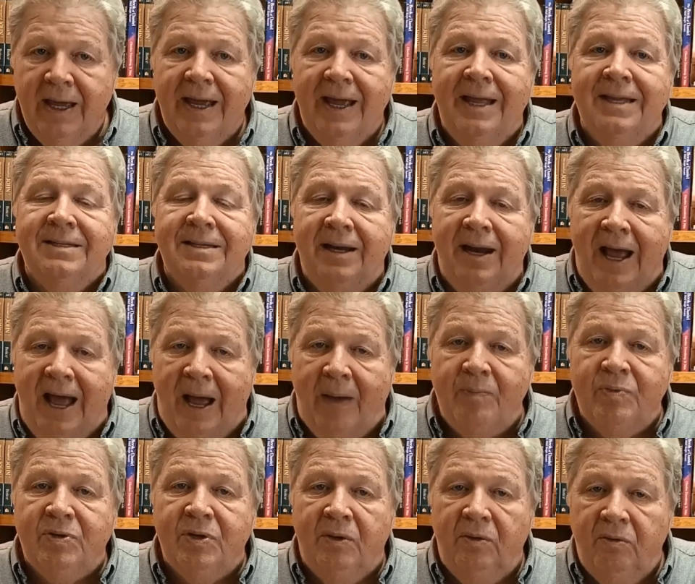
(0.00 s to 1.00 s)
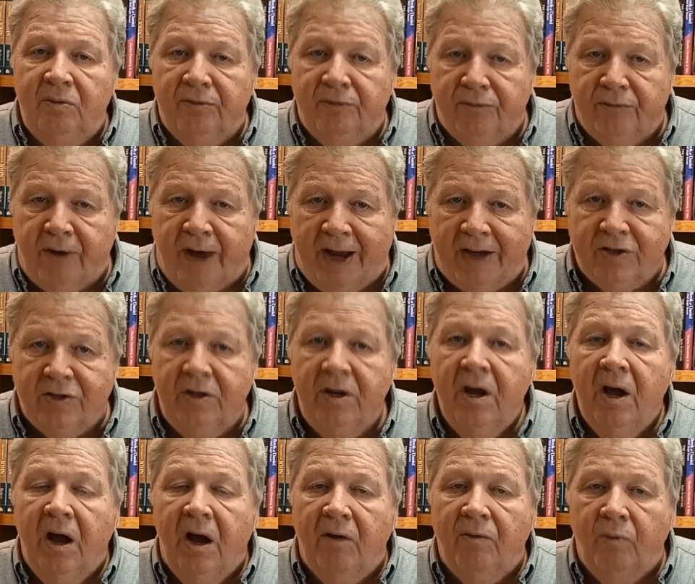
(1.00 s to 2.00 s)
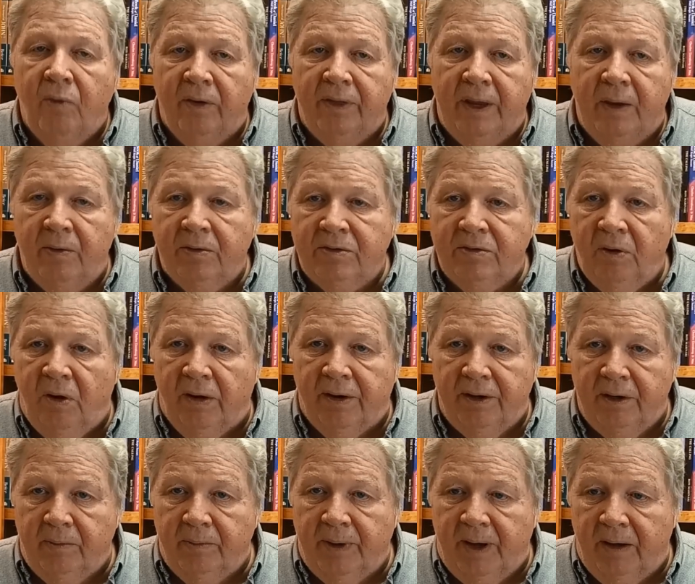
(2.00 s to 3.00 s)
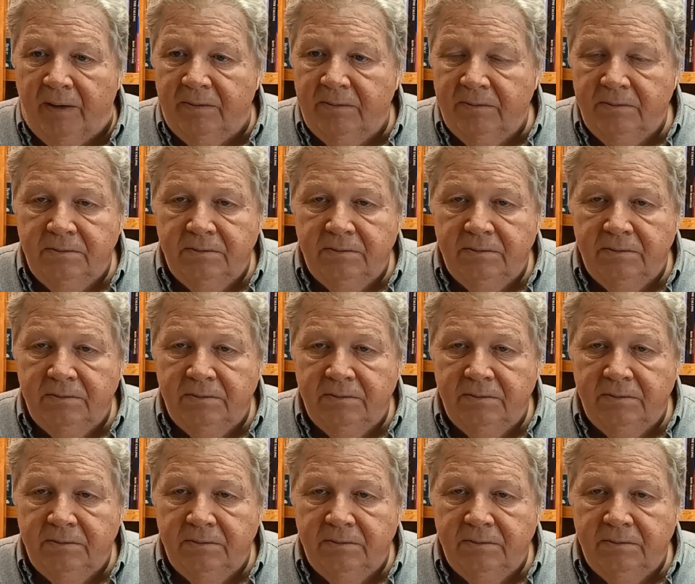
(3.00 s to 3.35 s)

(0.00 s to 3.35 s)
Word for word: It's an absolute fraction of what they were talking about.